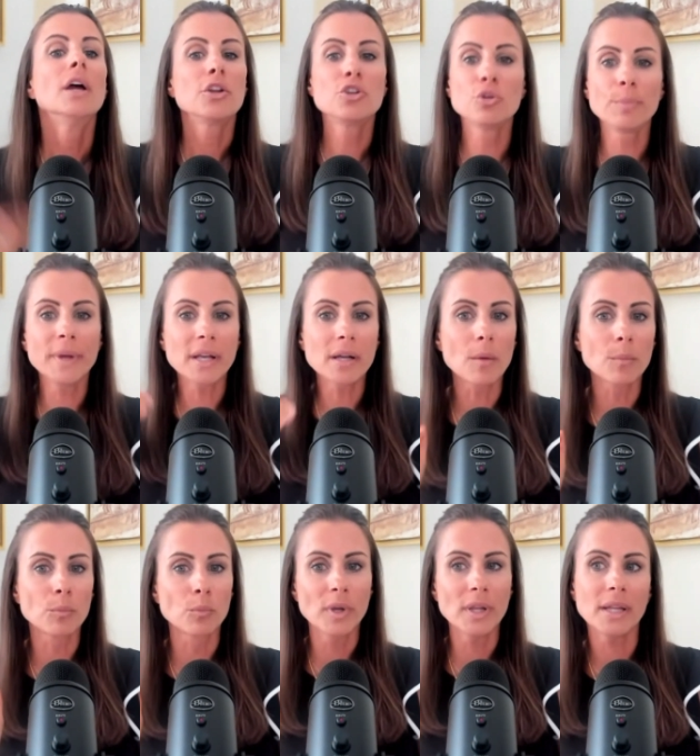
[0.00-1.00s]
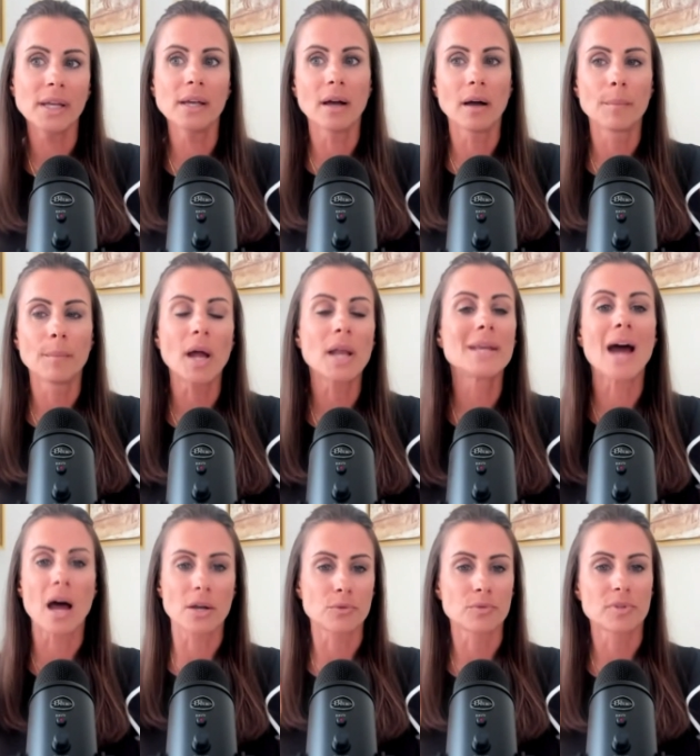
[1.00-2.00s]
you become really
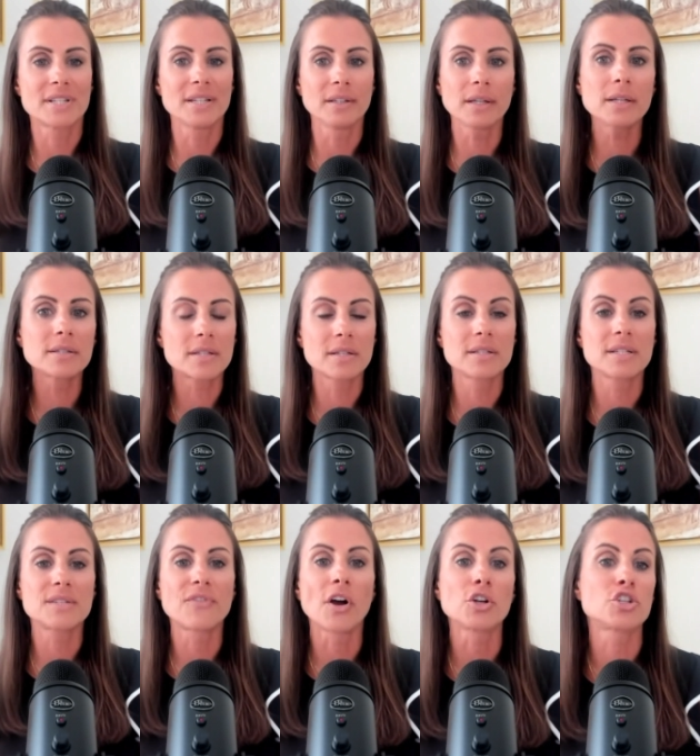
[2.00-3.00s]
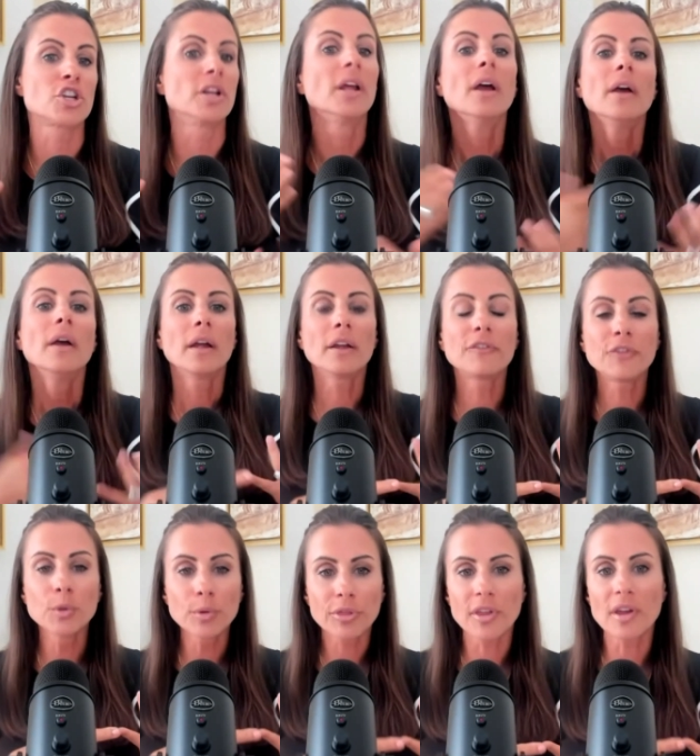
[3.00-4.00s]
non-resilient to dysfunction. If
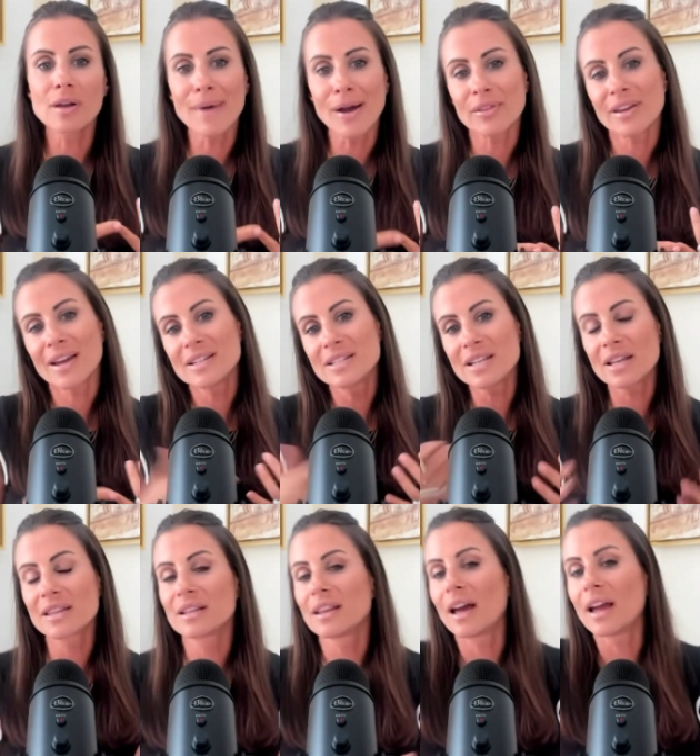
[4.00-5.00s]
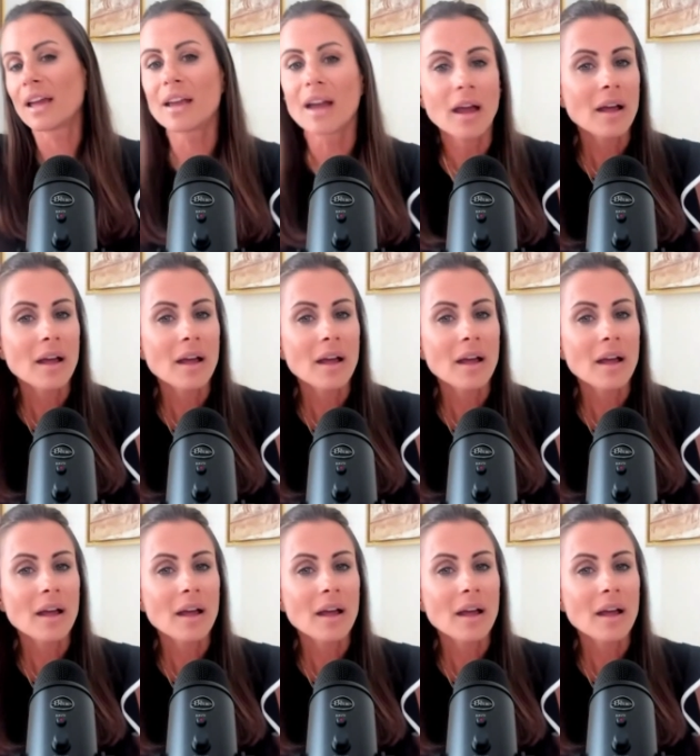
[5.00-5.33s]
you think about the idea that like,